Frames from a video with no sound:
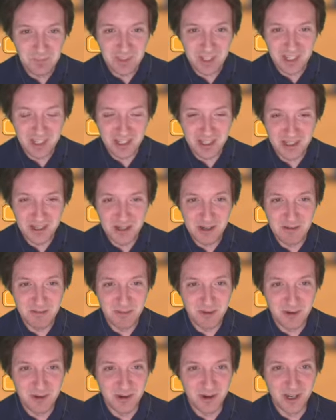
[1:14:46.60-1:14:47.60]
Oh,
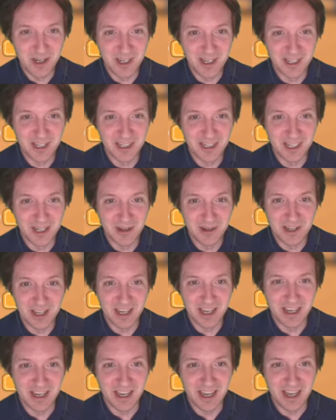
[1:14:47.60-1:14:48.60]
boy.
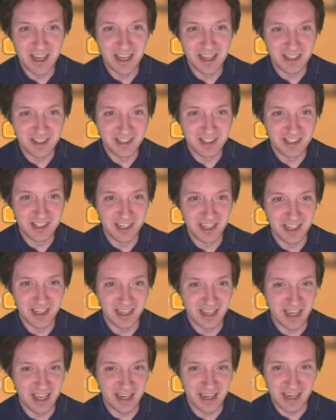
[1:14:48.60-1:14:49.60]
Okay, at
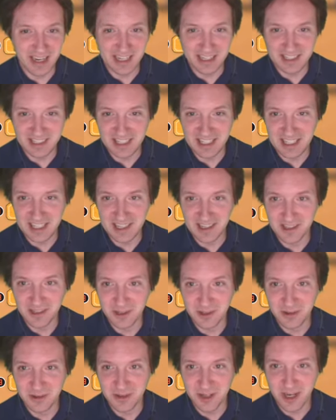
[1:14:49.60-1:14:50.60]

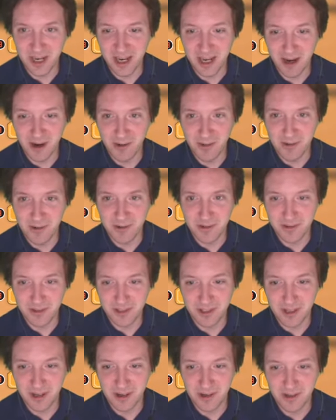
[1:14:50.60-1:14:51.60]
1800
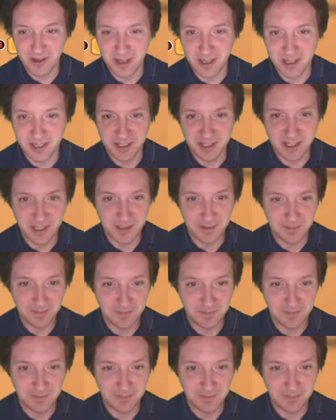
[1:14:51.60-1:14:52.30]
hours. All right.